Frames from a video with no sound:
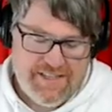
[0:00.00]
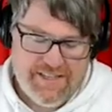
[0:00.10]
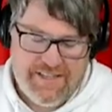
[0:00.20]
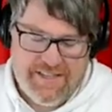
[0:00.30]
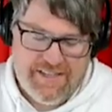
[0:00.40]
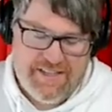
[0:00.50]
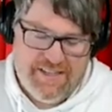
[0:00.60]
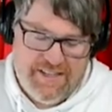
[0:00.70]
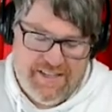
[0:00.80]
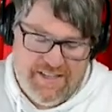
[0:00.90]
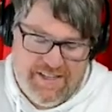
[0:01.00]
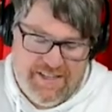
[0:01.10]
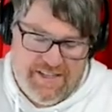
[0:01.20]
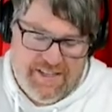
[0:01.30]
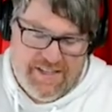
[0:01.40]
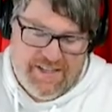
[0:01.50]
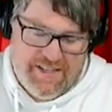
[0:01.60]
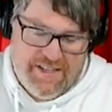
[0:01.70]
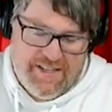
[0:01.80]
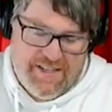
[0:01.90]

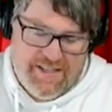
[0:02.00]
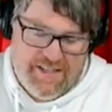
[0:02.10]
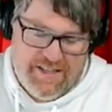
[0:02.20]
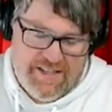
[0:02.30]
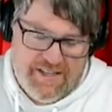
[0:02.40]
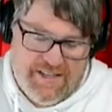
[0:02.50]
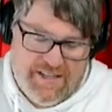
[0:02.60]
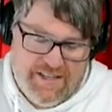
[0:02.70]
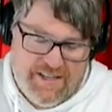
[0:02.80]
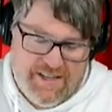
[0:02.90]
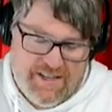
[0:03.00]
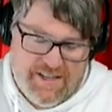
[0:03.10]
(not speaking)